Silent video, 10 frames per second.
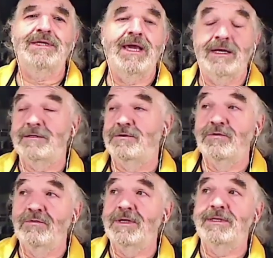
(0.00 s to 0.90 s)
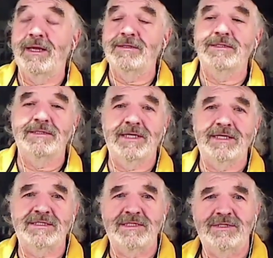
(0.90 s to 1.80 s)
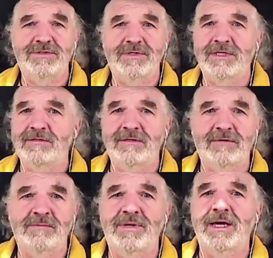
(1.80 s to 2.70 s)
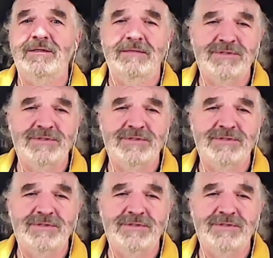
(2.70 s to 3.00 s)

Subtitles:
kind of do run down the AST tree and the compiler.